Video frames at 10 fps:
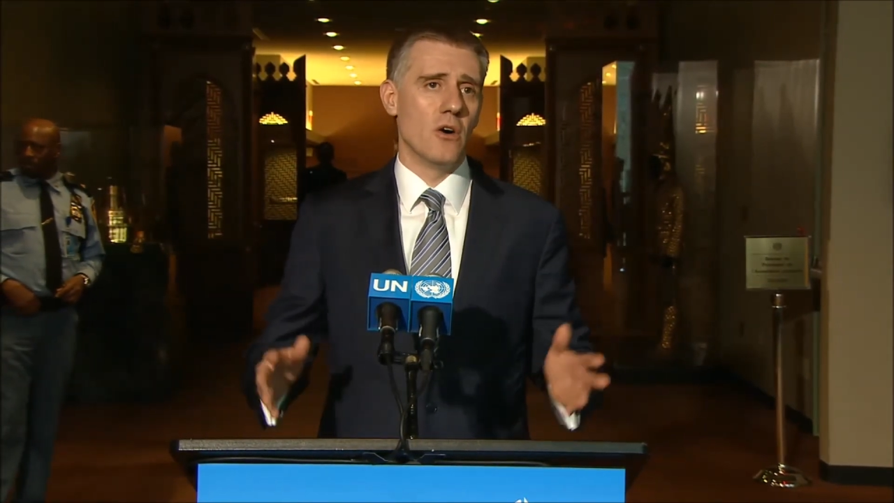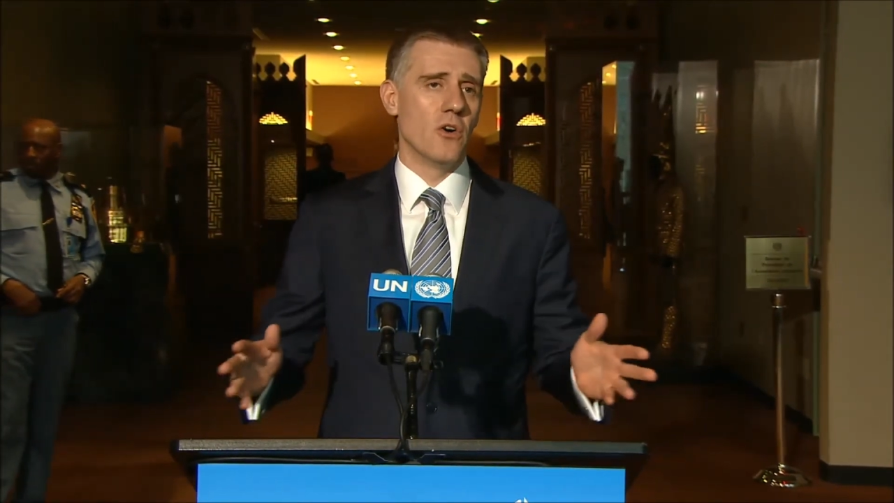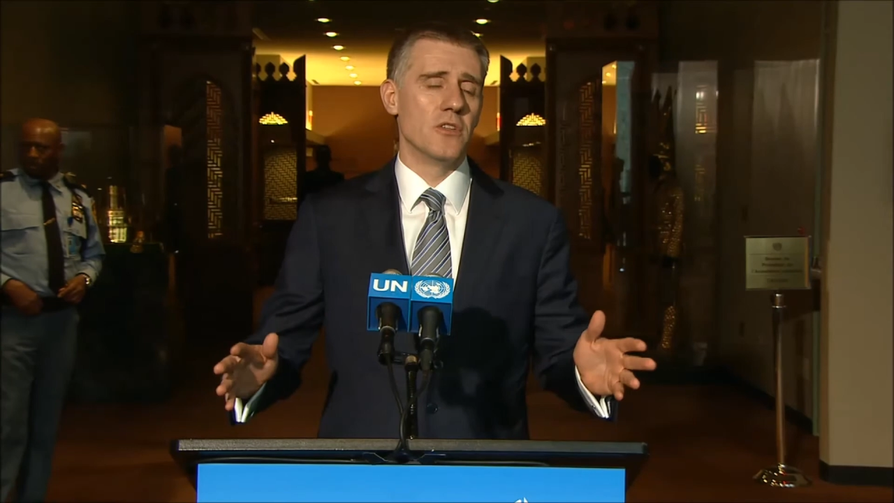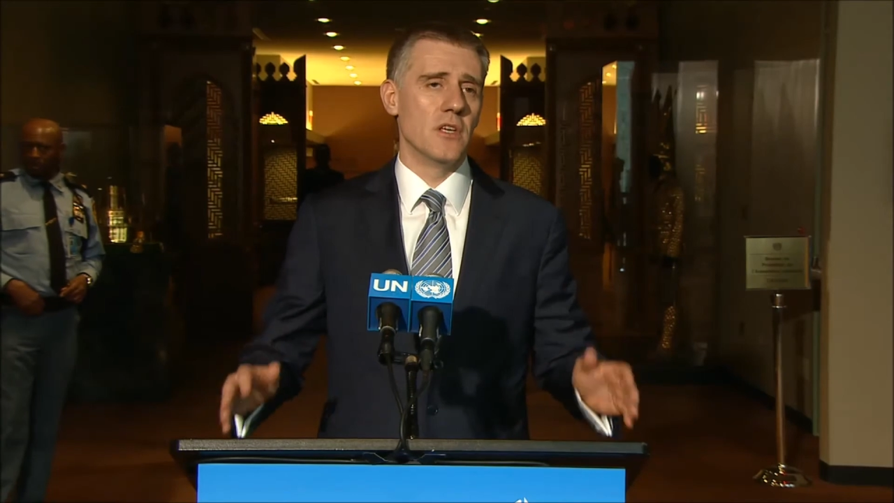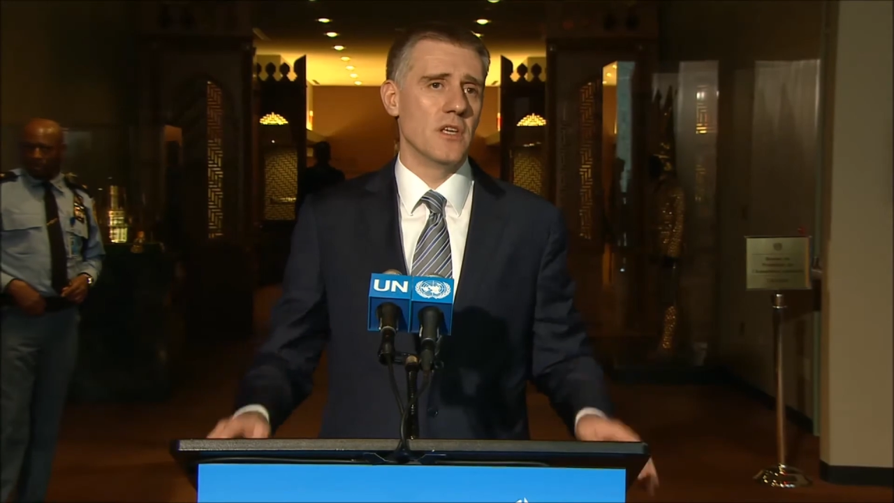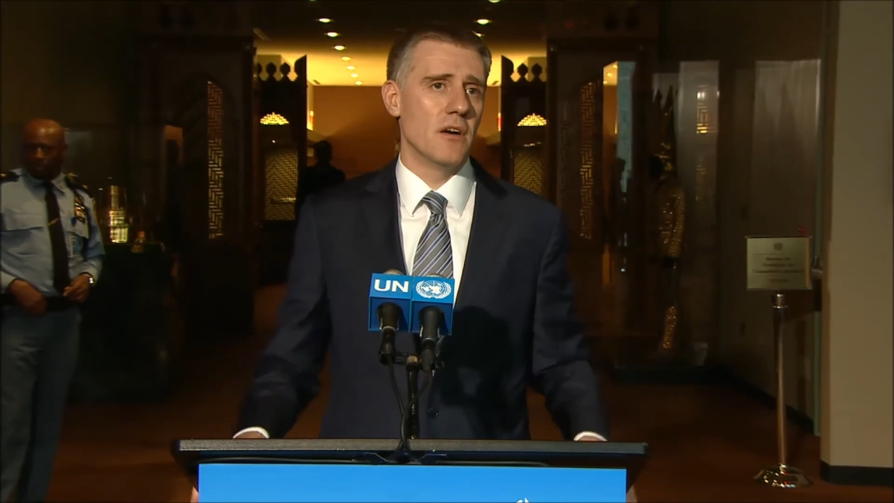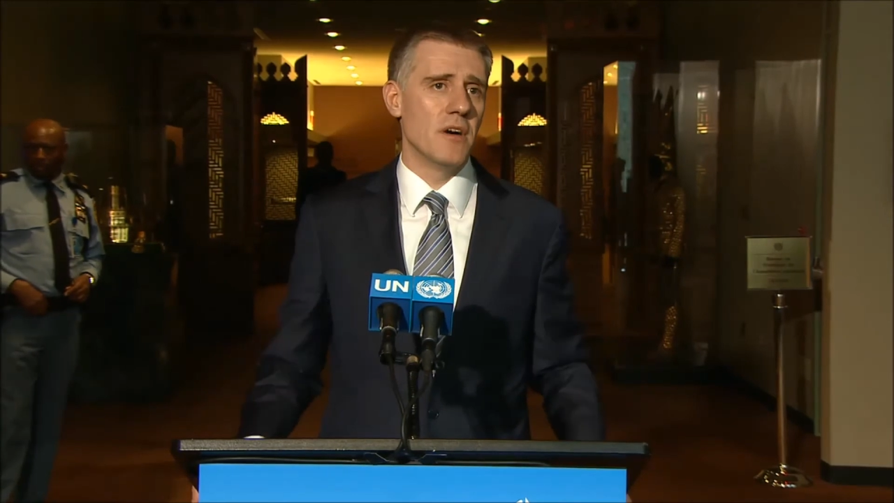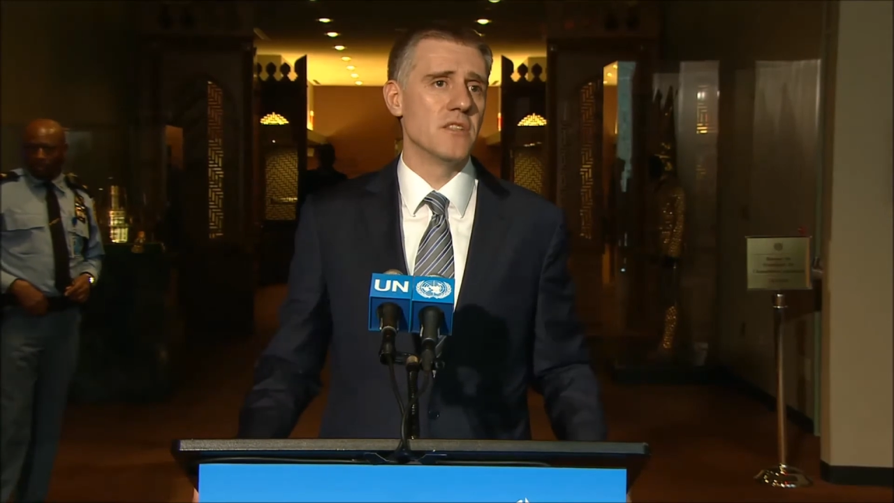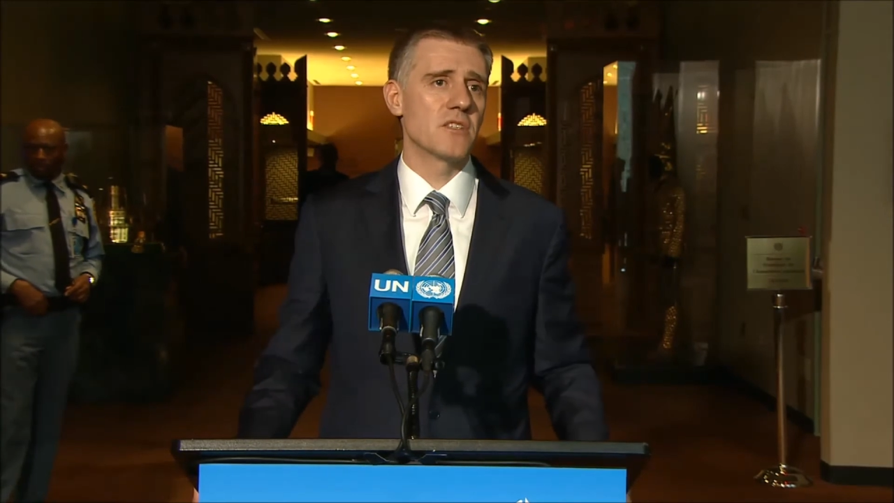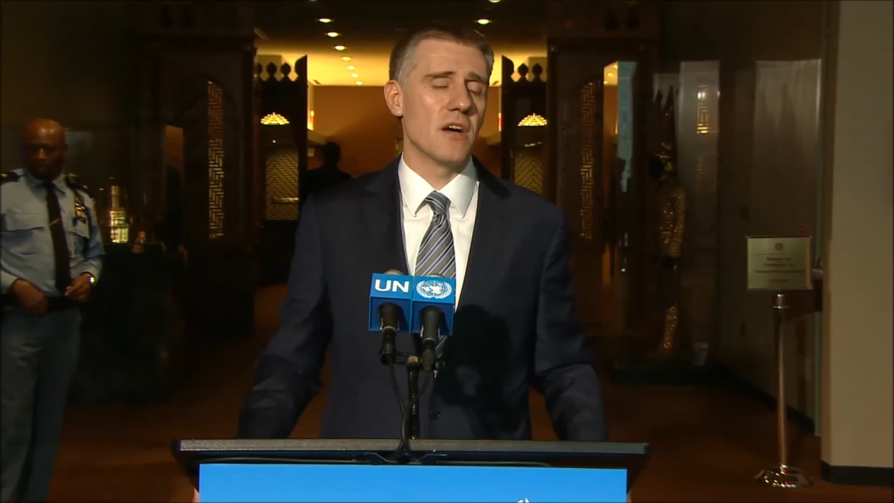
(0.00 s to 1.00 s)
all the
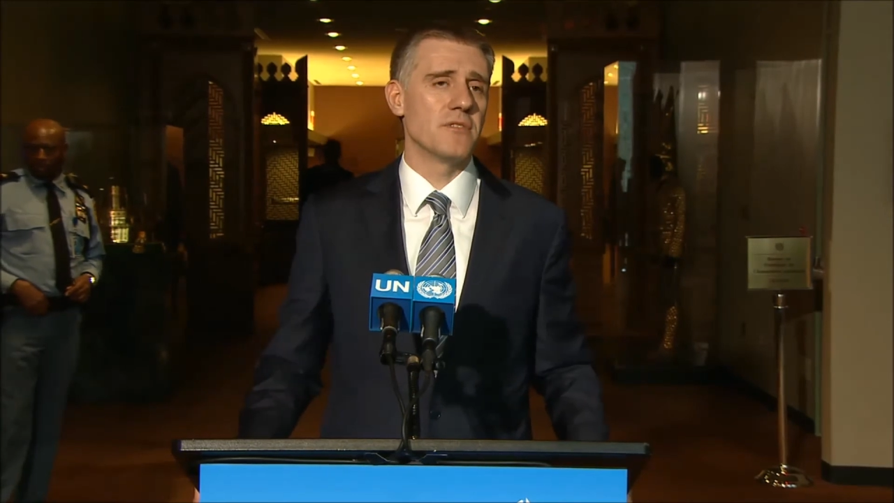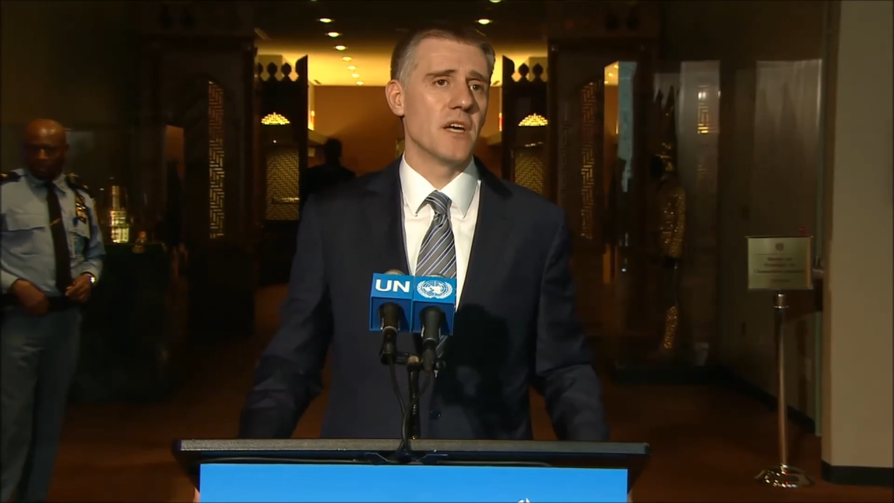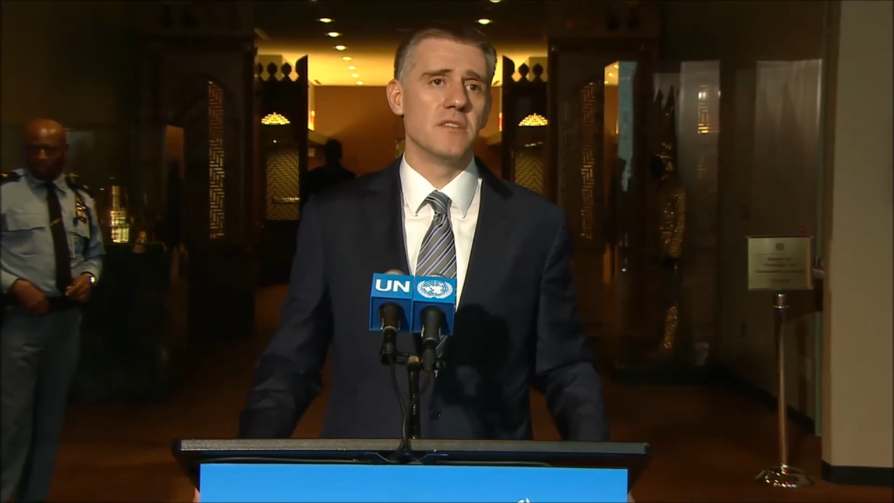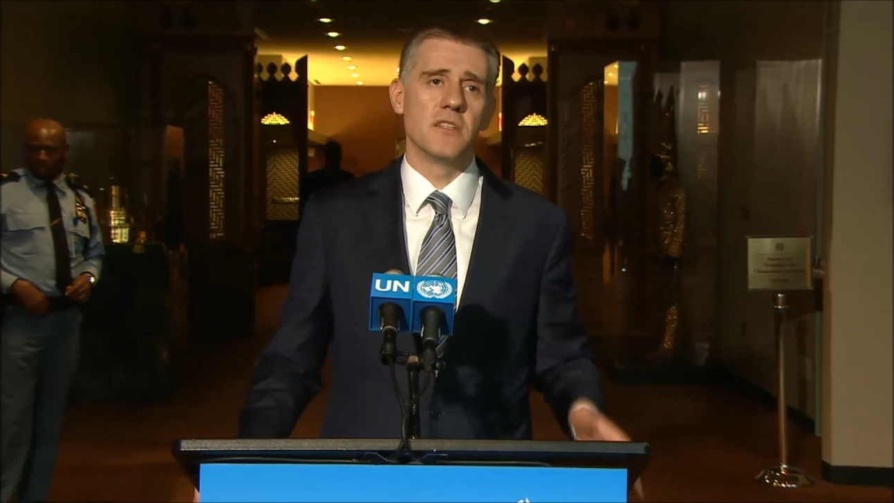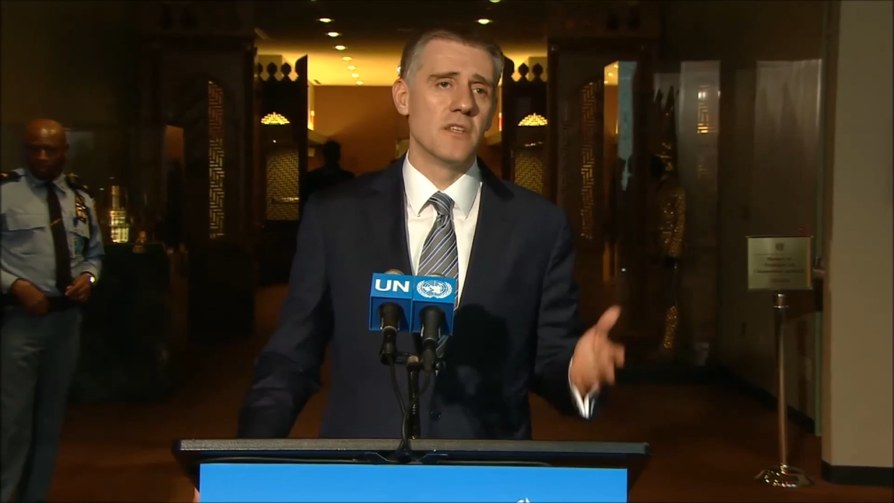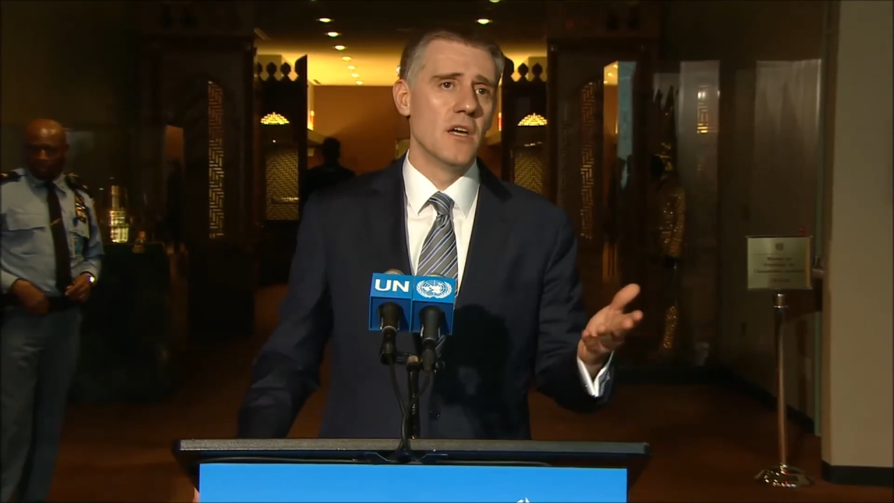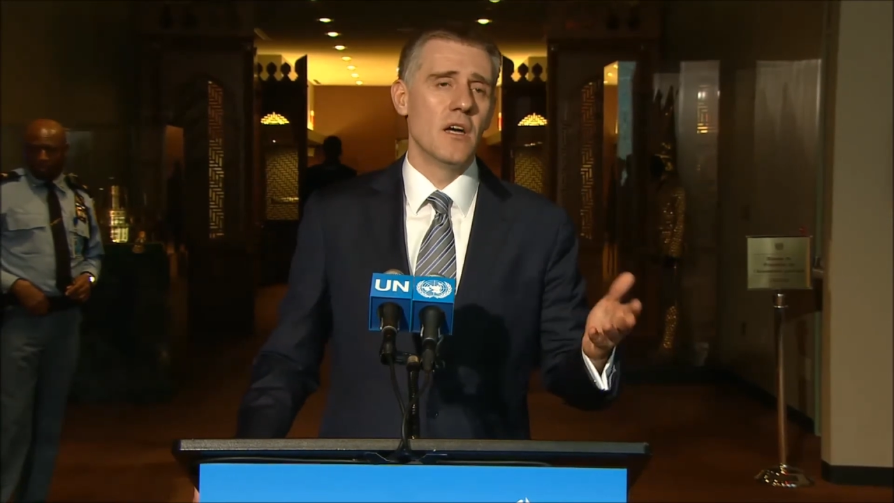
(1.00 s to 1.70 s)
events I've attended